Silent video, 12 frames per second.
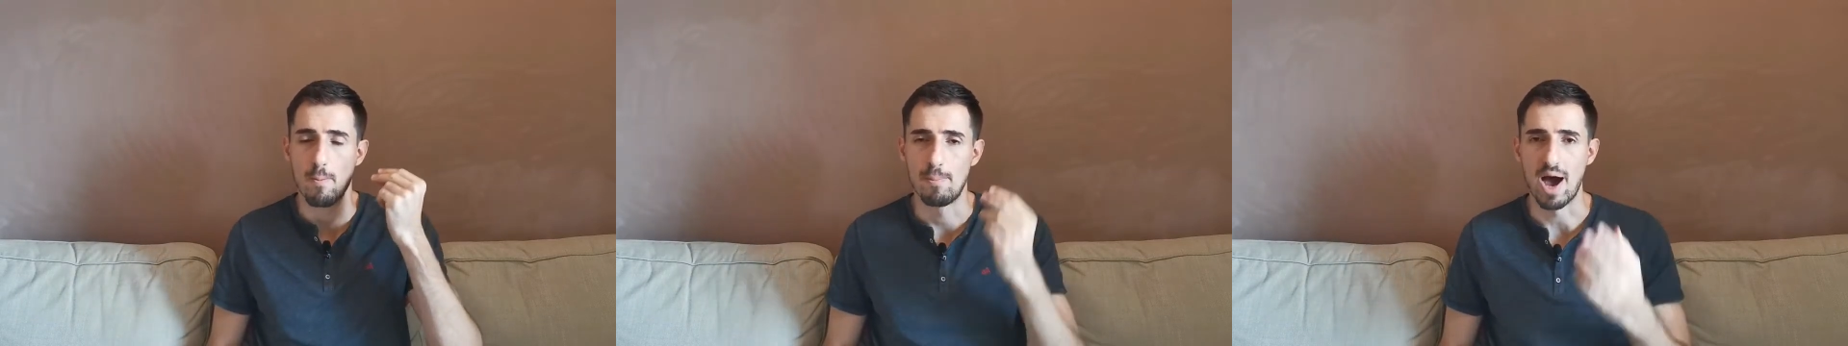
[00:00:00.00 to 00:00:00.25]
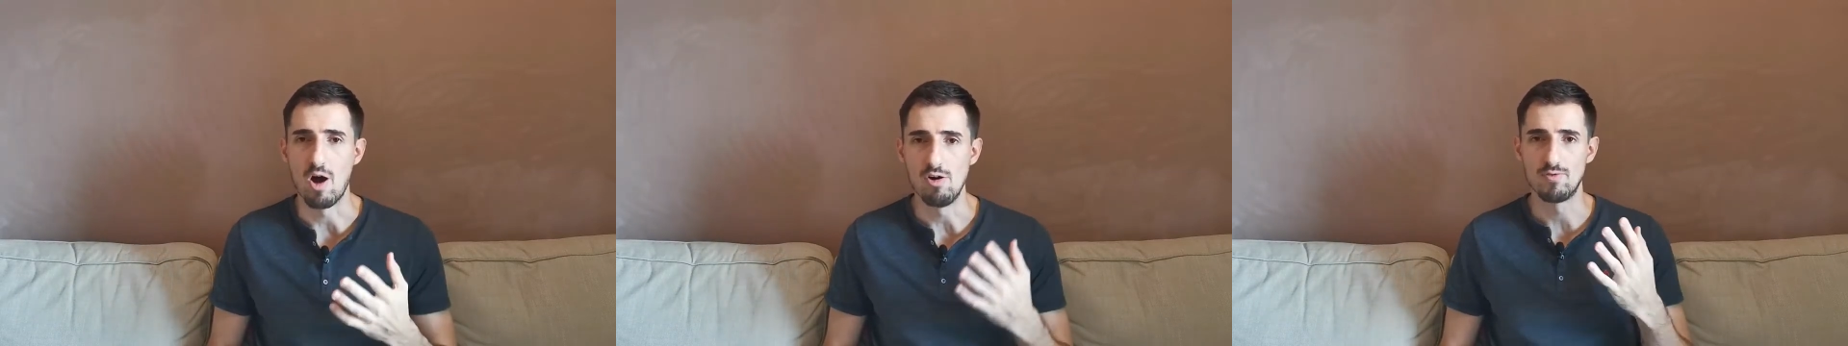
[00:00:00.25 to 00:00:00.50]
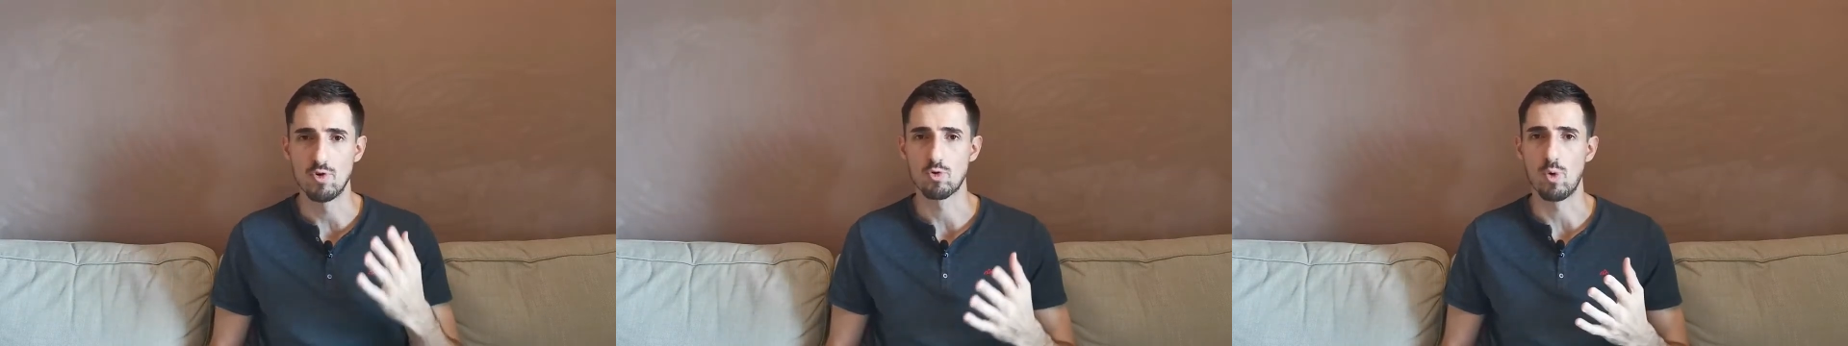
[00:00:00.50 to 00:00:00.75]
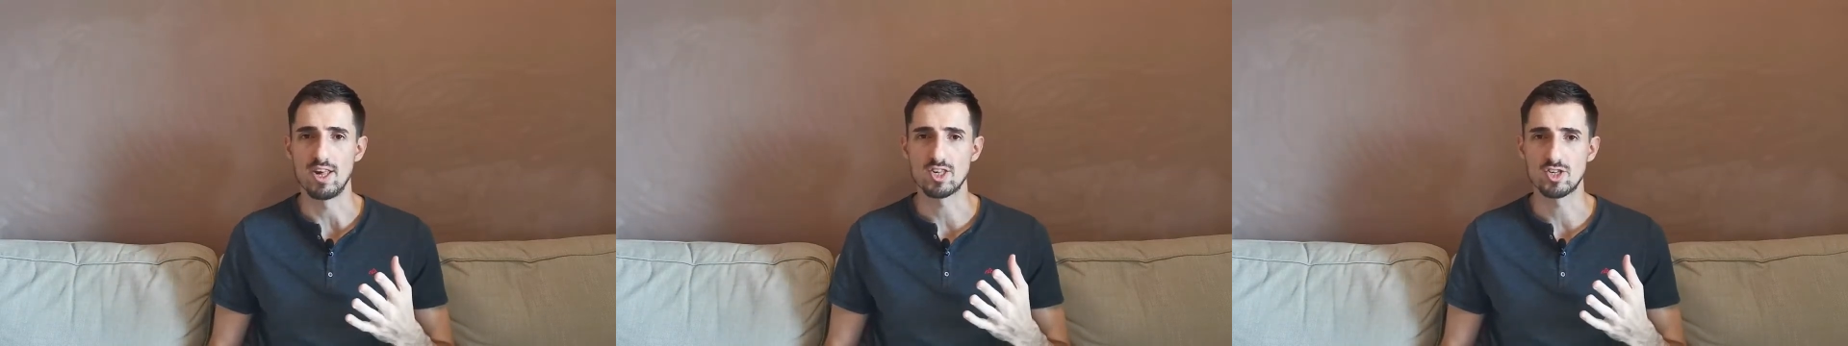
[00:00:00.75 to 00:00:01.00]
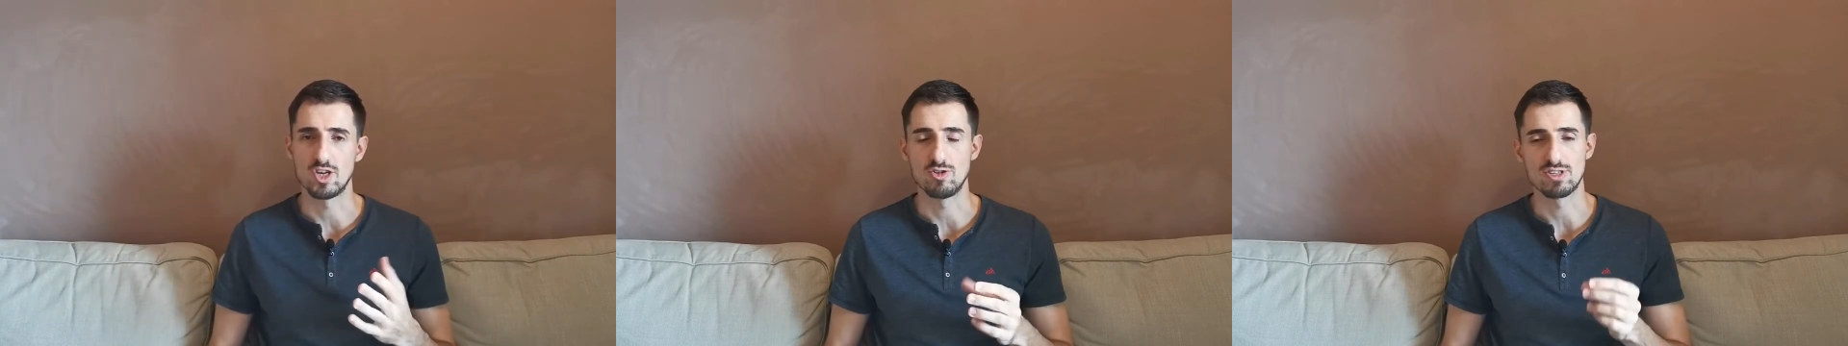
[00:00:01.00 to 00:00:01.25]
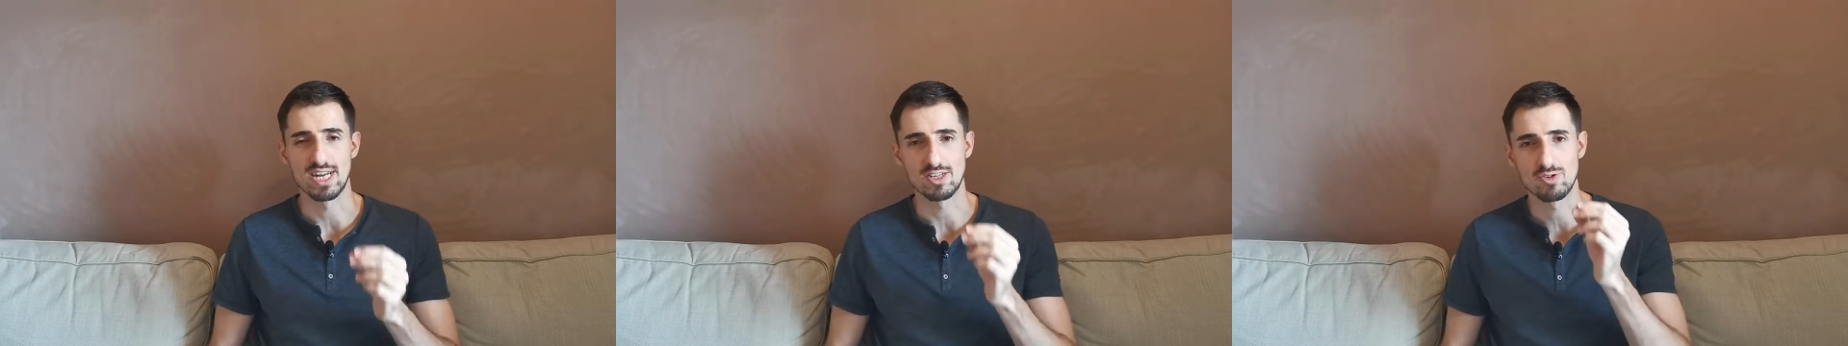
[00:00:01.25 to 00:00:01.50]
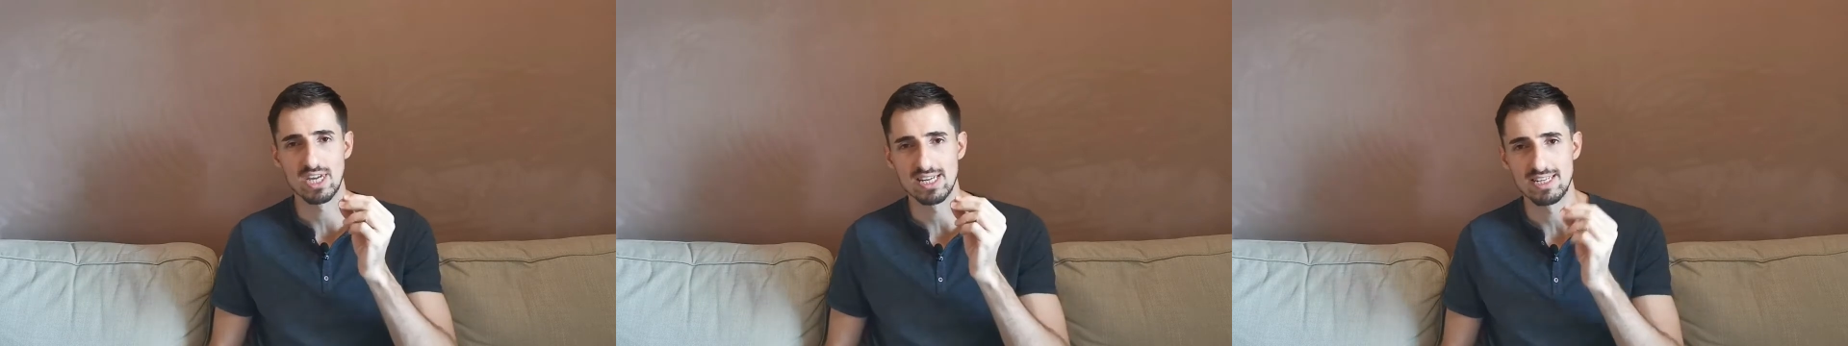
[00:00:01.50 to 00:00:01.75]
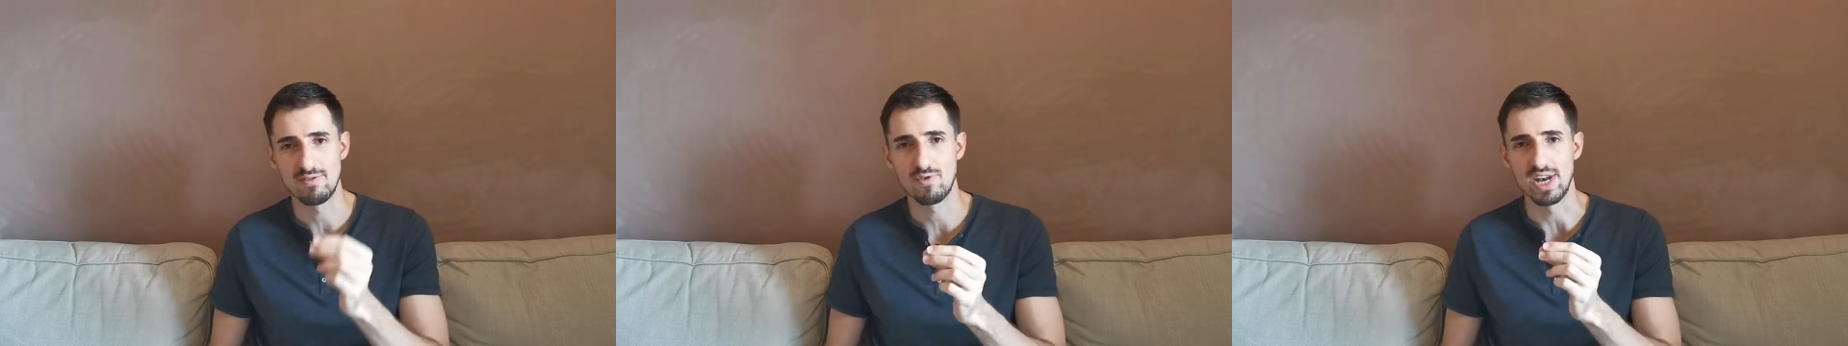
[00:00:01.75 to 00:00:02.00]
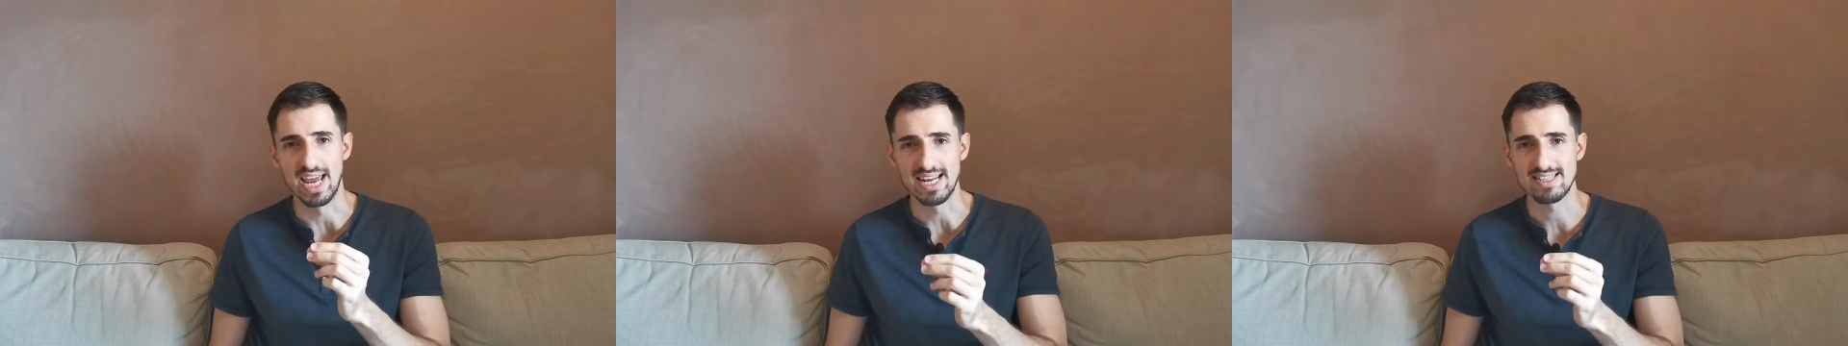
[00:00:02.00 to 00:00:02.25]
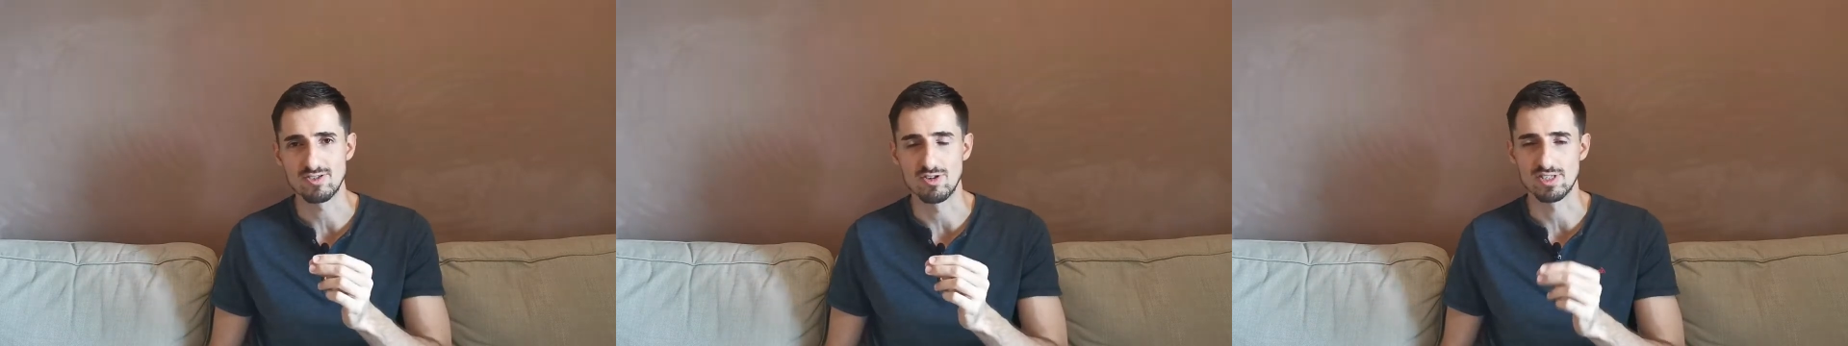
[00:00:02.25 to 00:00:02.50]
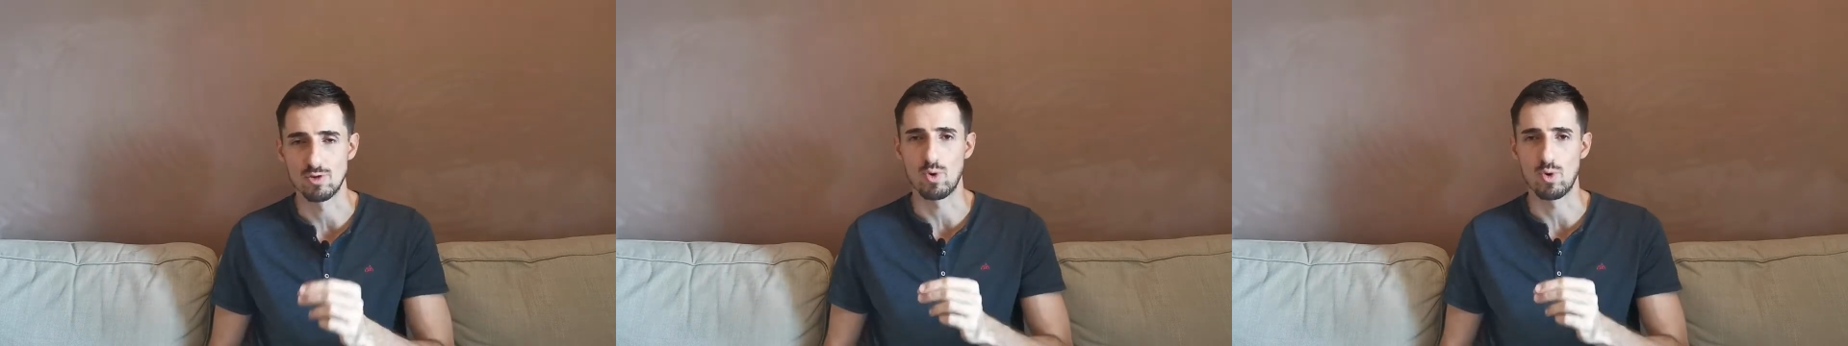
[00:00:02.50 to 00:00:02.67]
powerful question, you start to get different answers.